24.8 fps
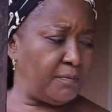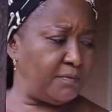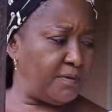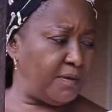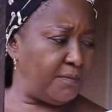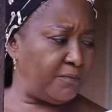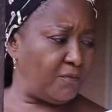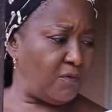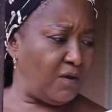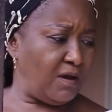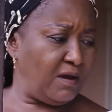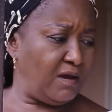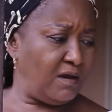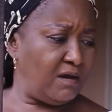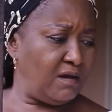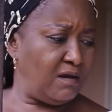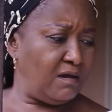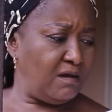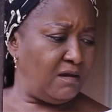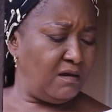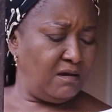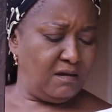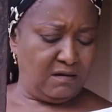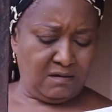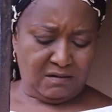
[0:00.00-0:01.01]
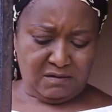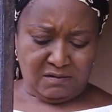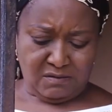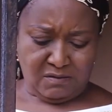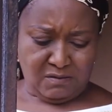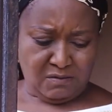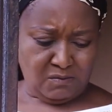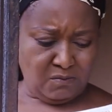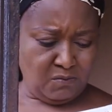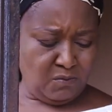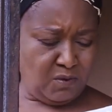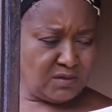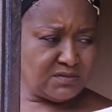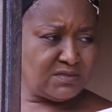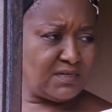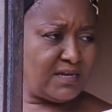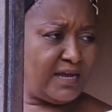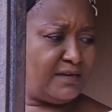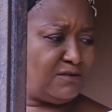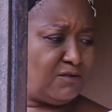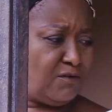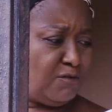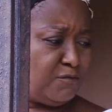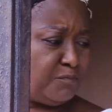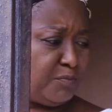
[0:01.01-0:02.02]
Problem?
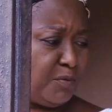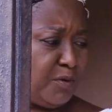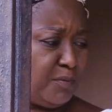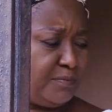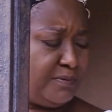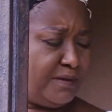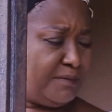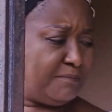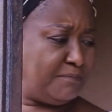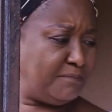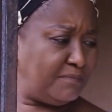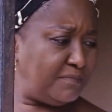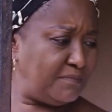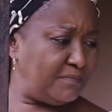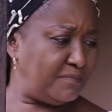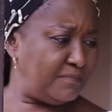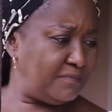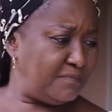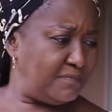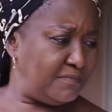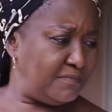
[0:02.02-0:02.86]
What kind of problem?